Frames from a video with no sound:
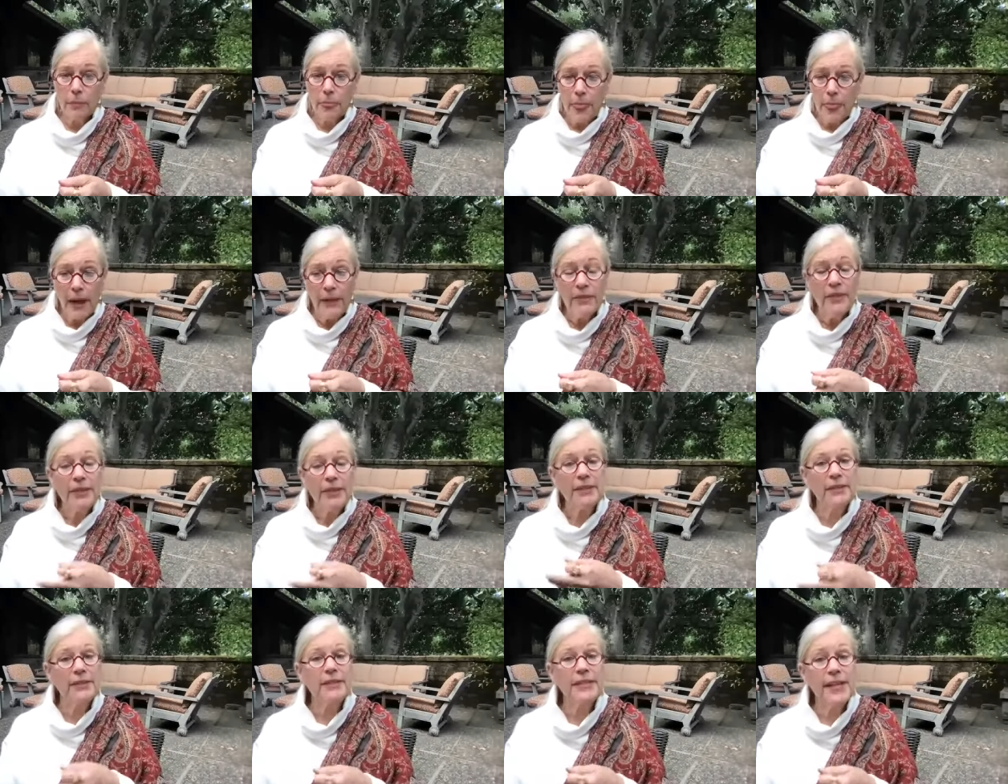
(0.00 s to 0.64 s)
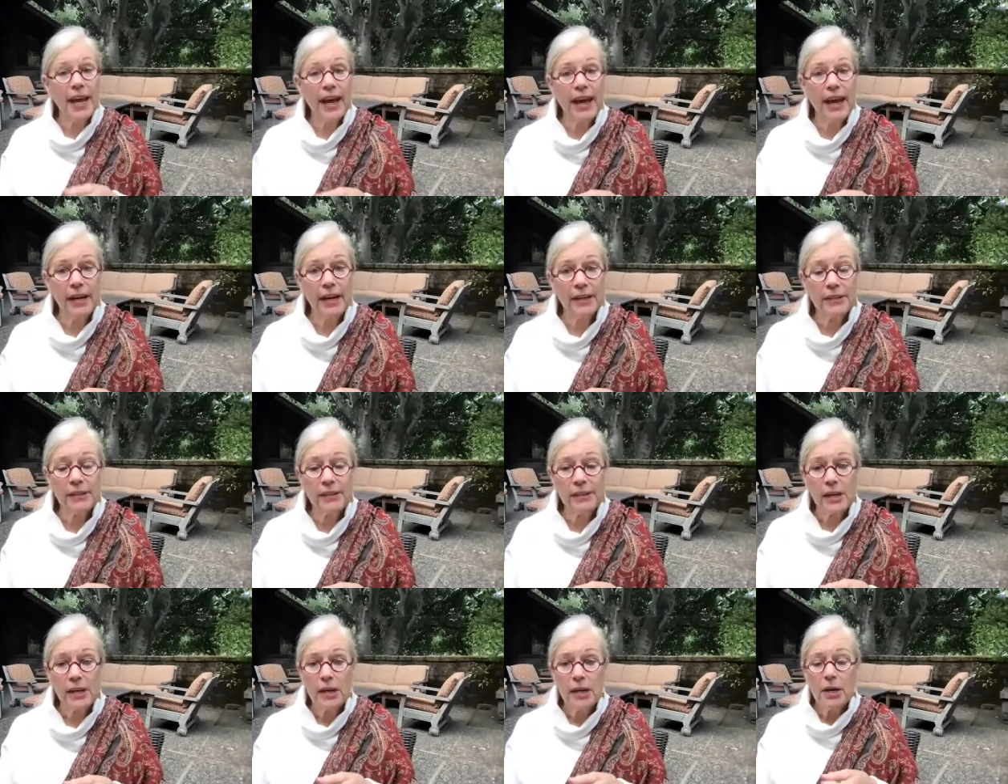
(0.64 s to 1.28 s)
And this
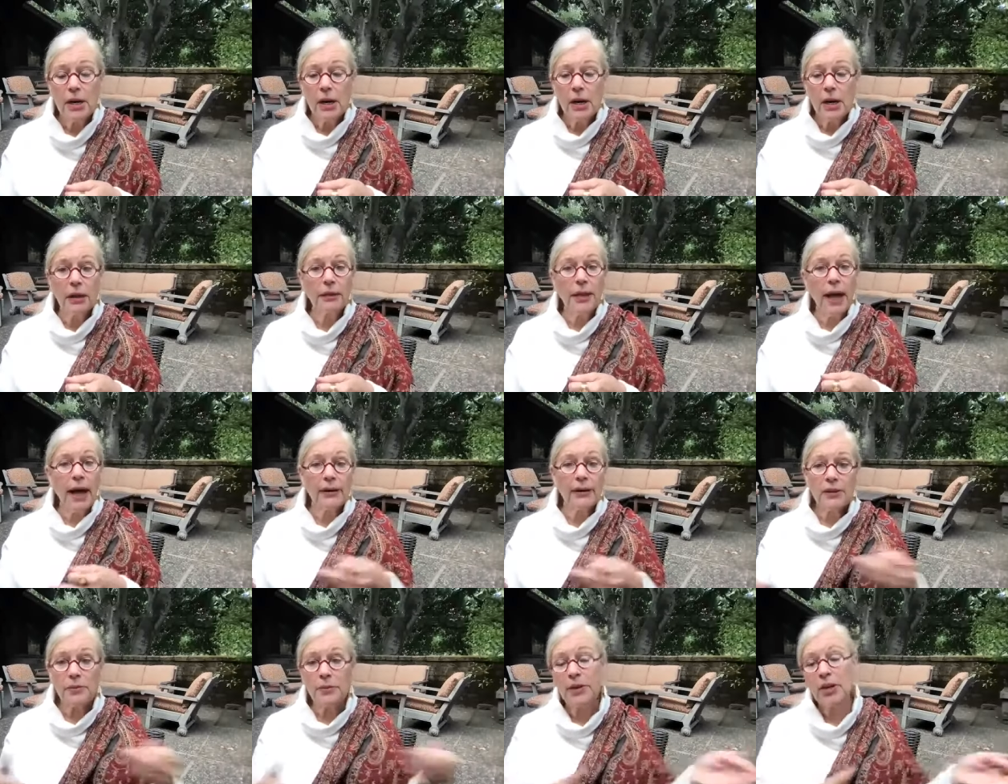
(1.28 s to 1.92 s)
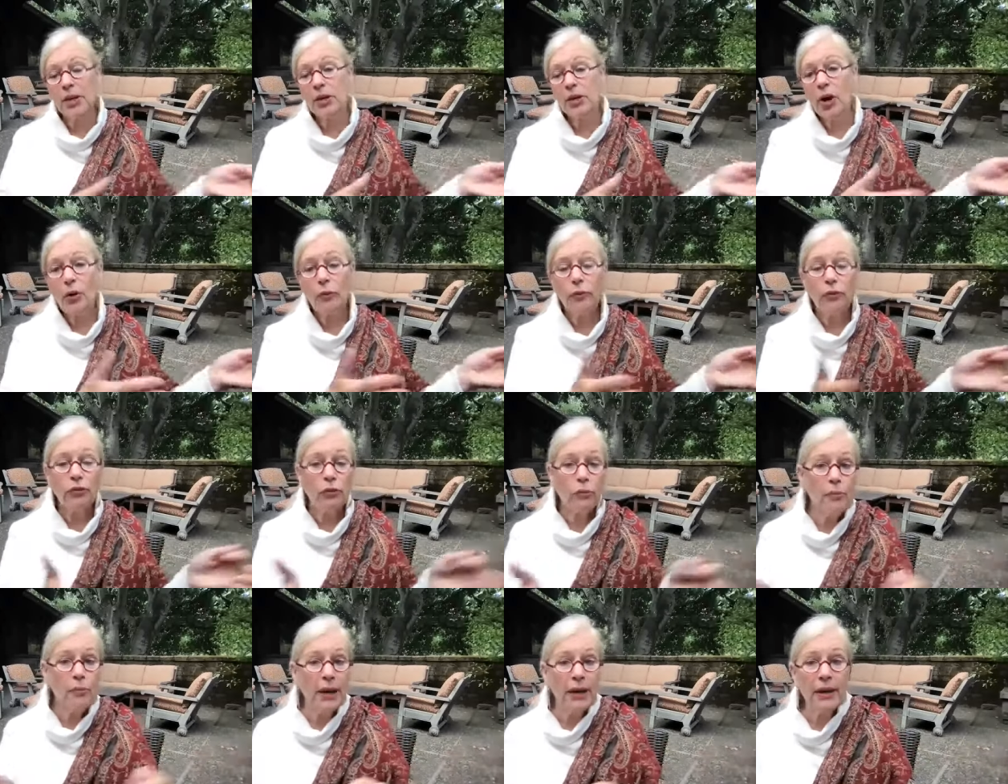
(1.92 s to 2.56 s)
dance allows me to go
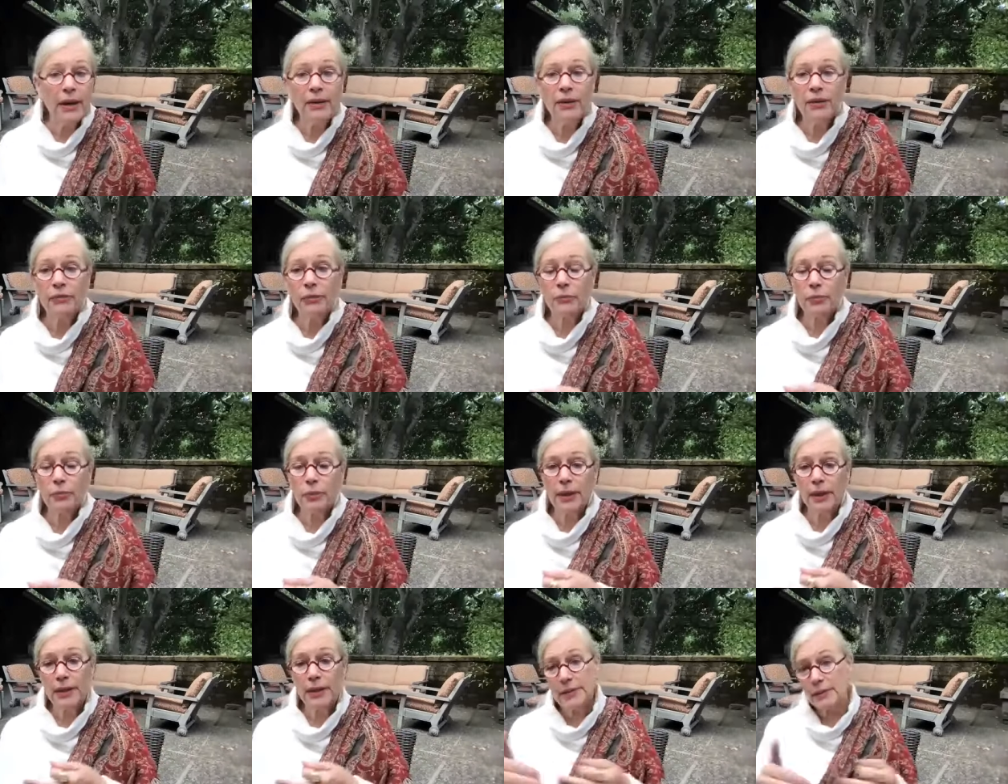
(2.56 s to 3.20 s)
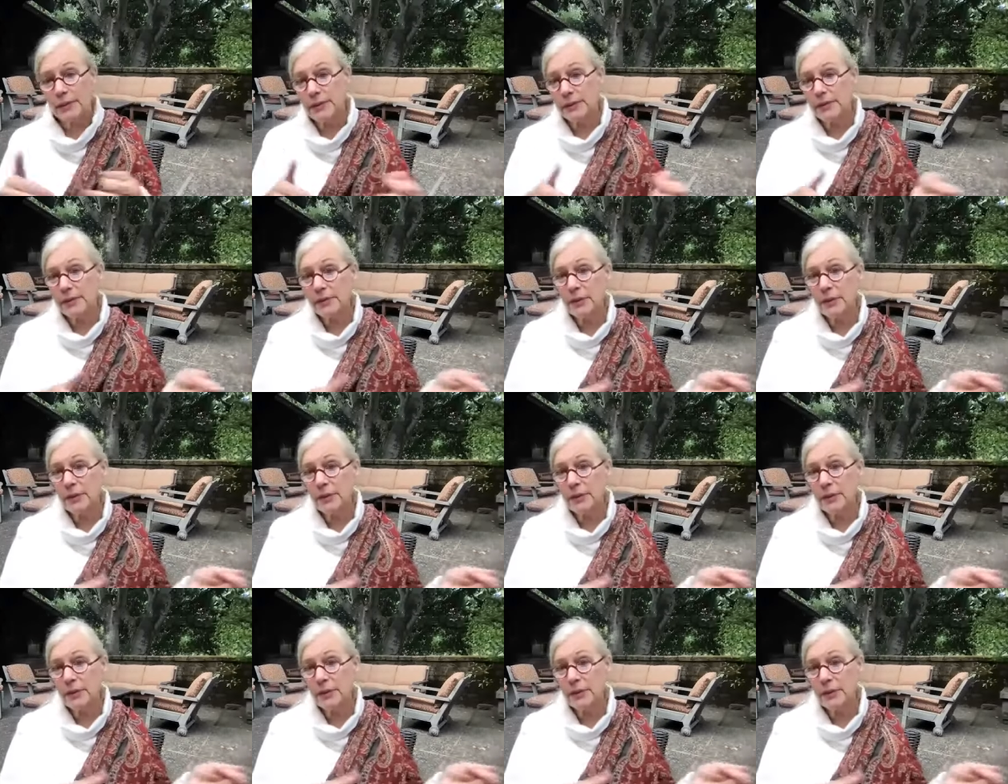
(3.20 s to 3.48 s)
into many different places.